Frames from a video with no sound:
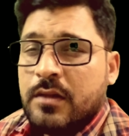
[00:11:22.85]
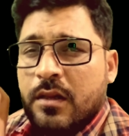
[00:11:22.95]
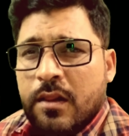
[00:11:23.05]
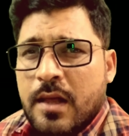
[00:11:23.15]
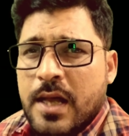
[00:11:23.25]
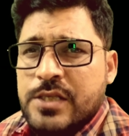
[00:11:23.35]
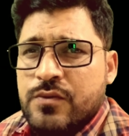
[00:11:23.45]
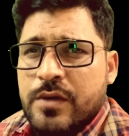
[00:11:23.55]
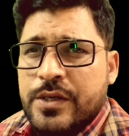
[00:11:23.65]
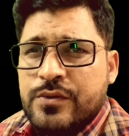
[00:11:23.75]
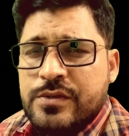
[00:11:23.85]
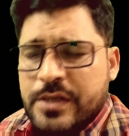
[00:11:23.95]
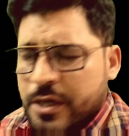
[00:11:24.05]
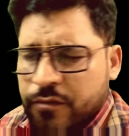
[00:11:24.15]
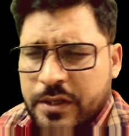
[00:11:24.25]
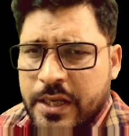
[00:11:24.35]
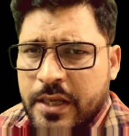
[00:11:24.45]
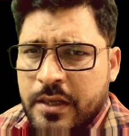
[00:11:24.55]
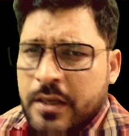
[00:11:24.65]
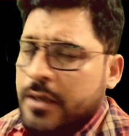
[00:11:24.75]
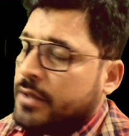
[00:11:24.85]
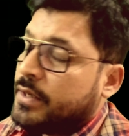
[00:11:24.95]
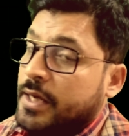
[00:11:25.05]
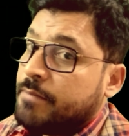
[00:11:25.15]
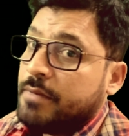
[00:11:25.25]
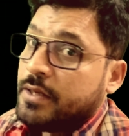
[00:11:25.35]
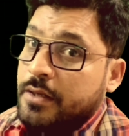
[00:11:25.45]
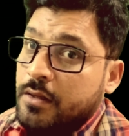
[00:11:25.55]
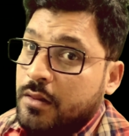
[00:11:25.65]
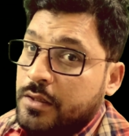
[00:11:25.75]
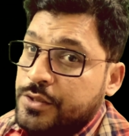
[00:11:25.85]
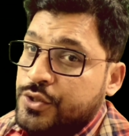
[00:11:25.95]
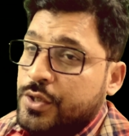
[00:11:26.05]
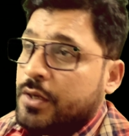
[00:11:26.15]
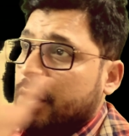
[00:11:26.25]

The last word you say of the day can be in English.